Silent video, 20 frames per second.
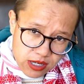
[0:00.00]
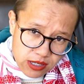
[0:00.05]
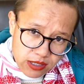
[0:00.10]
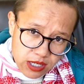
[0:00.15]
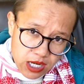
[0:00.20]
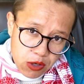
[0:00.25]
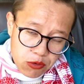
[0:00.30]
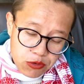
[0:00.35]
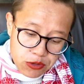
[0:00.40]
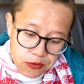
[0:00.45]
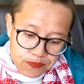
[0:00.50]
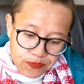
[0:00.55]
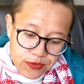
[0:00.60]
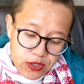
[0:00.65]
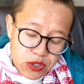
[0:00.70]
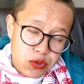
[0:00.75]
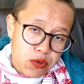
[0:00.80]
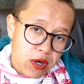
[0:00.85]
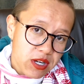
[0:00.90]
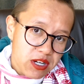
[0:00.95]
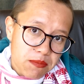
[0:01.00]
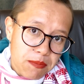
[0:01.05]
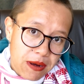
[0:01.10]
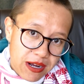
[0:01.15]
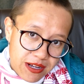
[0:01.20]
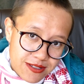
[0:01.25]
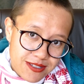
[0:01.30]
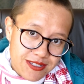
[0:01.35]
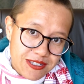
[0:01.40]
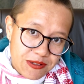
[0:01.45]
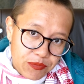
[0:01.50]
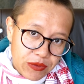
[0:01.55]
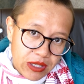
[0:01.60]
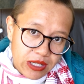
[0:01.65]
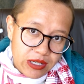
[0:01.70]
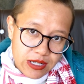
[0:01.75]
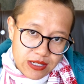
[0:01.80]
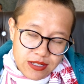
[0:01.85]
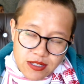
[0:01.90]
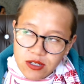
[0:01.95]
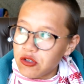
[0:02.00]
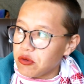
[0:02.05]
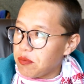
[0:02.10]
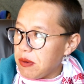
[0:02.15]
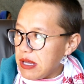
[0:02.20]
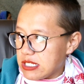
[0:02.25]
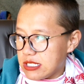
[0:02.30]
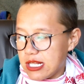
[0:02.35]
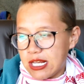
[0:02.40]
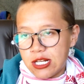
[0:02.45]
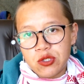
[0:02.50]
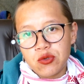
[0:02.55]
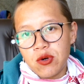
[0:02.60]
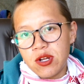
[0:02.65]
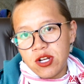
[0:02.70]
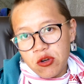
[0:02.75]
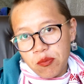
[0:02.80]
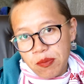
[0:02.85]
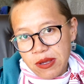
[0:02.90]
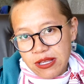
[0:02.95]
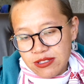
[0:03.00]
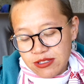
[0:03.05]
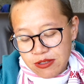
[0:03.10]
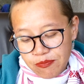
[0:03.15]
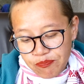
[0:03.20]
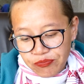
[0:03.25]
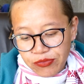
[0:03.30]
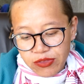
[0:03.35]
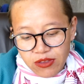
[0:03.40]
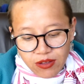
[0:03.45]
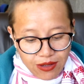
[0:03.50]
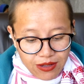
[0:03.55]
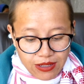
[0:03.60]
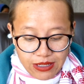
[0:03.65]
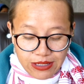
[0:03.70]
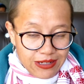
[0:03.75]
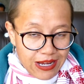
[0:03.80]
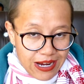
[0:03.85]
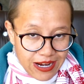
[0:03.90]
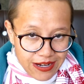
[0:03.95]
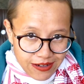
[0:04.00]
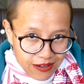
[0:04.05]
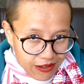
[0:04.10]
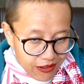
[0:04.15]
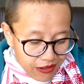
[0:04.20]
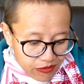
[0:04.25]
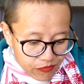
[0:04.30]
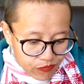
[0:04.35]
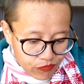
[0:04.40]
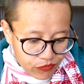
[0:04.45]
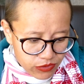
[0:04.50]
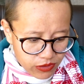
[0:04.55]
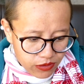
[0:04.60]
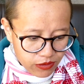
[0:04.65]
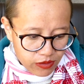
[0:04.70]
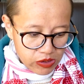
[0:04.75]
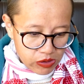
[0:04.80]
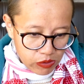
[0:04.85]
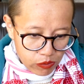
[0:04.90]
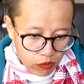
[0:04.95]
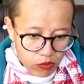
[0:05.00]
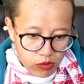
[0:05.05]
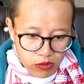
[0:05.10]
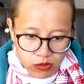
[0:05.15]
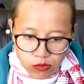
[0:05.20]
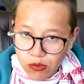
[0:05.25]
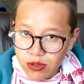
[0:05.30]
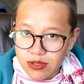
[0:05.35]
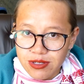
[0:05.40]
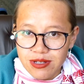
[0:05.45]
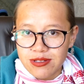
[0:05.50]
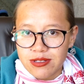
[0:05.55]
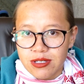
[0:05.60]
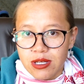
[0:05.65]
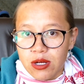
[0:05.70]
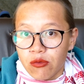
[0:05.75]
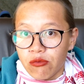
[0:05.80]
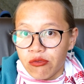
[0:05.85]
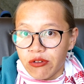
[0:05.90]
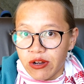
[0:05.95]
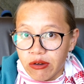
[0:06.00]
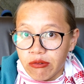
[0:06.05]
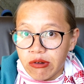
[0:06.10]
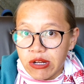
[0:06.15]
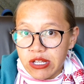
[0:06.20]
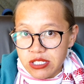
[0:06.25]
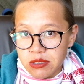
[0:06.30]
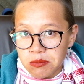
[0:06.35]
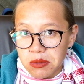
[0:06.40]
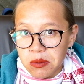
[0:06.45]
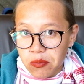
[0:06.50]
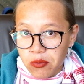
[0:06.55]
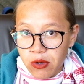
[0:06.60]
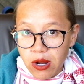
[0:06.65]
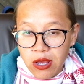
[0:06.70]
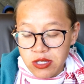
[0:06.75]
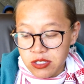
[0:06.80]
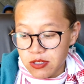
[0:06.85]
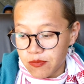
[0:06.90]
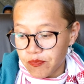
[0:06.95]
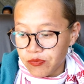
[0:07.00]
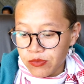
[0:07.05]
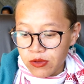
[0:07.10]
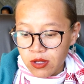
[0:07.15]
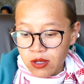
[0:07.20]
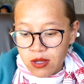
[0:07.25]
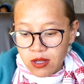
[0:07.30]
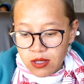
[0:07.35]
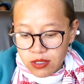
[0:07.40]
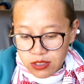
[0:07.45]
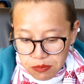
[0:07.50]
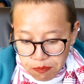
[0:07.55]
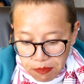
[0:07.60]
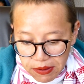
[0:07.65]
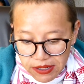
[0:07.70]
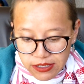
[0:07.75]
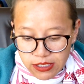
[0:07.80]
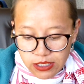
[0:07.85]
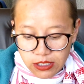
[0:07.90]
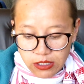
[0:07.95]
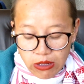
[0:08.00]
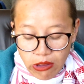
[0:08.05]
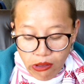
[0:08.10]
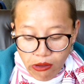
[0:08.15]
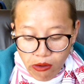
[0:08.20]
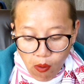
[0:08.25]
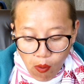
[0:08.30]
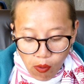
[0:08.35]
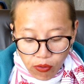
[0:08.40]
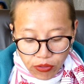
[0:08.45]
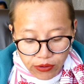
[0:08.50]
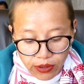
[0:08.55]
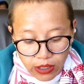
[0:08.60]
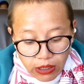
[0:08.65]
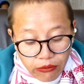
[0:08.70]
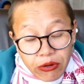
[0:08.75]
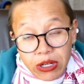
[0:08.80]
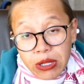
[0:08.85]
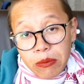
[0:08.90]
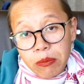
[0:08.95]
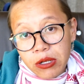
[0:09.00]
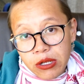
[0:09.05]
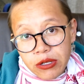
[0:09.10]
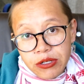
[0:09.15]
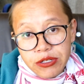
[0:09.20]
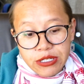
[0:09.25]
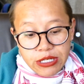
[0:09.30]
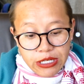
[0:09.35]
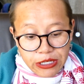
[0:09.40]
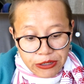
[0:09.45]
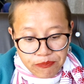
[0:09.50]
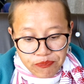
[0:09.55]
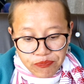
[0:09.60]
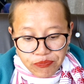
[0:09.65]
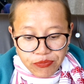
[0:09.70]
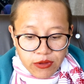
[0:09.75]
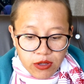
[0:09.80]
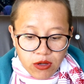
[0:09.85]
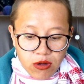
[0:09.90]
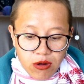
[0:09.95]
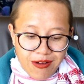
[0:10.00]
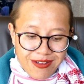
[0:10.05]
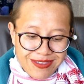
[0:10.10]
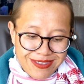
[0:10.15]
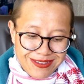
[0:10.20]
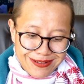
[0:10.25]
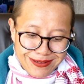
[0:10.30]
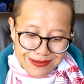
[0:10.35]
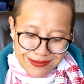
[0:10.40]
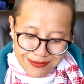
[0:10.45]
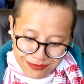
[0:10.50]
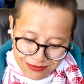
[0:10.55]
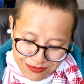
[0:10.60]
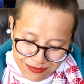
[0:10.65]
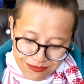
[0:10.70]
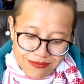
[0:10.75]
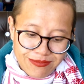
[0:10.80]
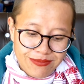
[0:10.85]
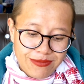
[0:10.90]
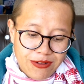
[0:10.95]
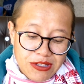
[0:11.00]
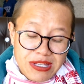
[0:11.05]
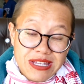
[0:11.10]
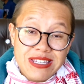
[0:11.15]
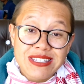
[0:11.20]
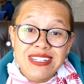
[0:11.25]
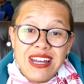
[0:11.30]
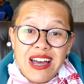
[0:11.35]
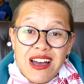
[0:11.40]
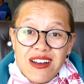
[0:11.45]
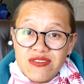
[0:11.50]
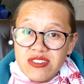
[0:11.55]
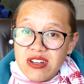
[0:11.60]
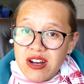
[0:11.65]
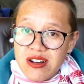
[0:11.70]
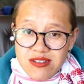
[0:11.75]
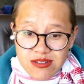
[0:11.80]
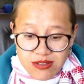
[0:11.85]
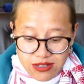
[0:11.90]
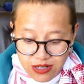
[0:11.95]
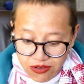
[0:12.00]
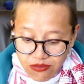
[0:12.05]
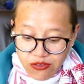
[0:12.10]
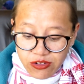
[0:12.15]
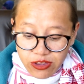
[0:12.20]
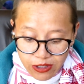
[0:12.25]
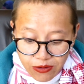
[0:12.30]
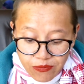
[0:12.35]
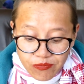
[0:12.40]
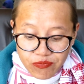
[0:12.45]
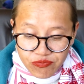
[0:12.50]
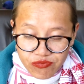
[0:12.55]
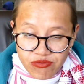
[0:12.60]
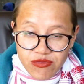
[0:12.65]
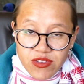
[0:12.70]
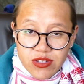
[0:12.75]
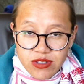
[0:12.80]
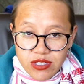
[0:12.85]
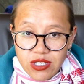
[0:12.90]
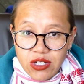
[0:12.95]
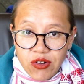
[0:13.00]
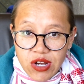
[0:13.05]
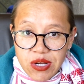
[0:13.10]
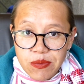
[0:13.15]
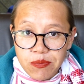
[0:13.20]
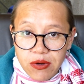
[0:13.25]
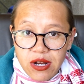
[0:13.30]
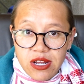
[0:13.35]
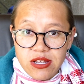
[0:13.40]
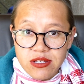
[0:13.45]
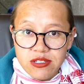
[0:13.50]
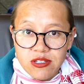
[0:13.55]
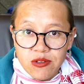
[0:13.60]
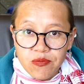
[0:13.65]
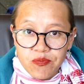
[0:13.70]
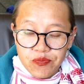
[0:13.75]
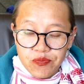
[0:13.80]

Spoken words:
around 200 bucks in Indian rupees, like 200 rupees in INR, which is a very reasonable price depending on the availability, on the staff charges and everything. This is a great price.